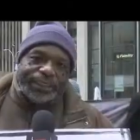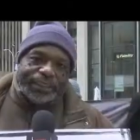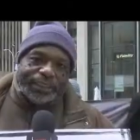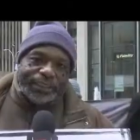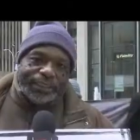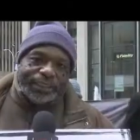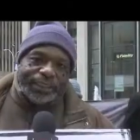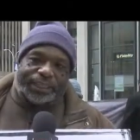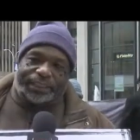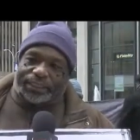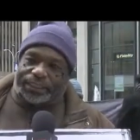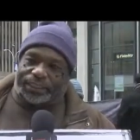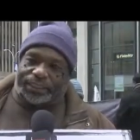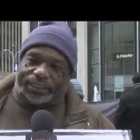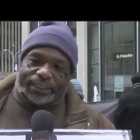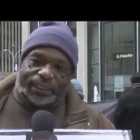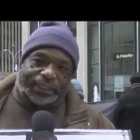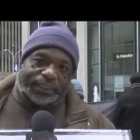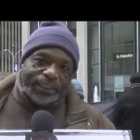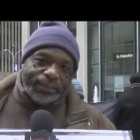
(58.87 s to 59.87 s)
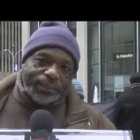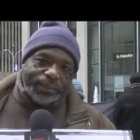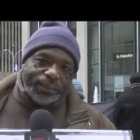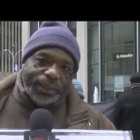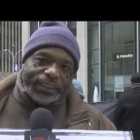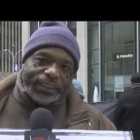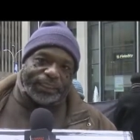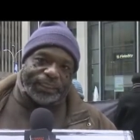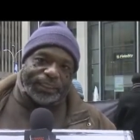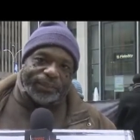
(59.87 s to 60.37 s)
changed. And as a matter of
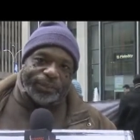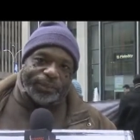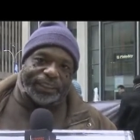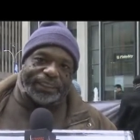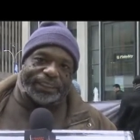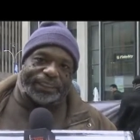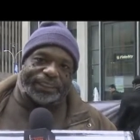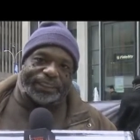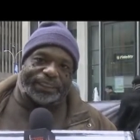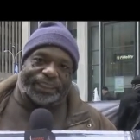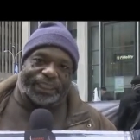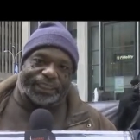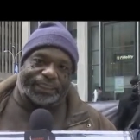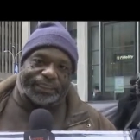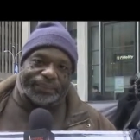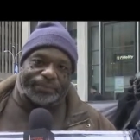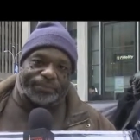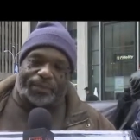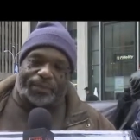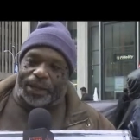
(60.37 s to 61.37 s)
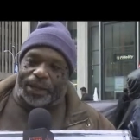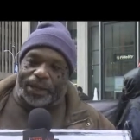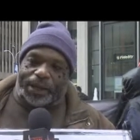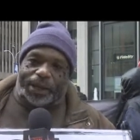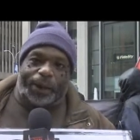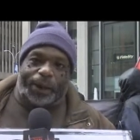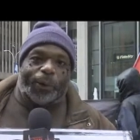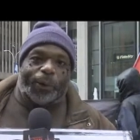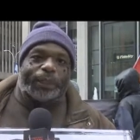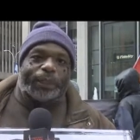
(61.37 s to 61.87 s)
fact, Haiti is
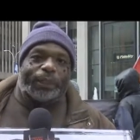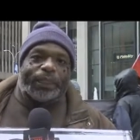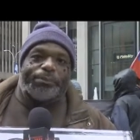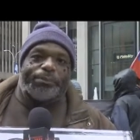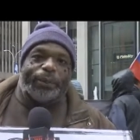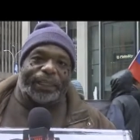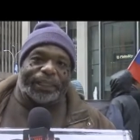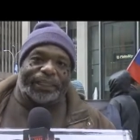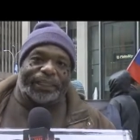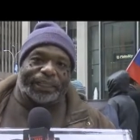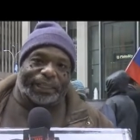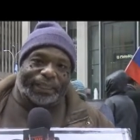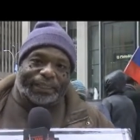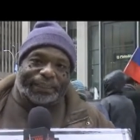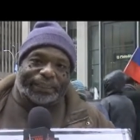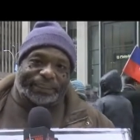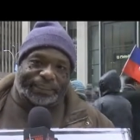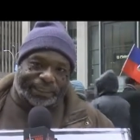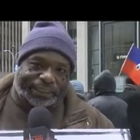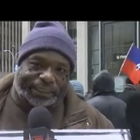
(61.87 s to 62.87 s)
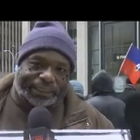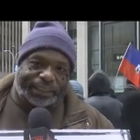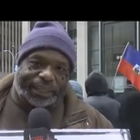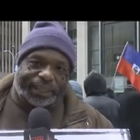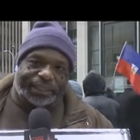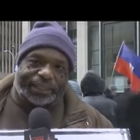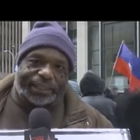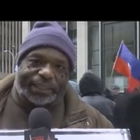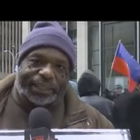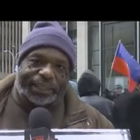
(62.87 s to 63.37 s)
in worse condition than
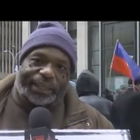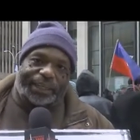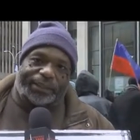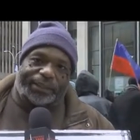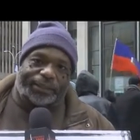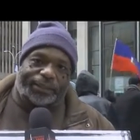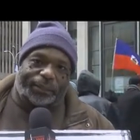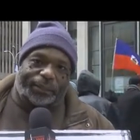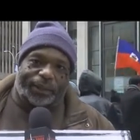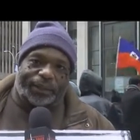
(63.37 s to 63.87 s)
it, than it was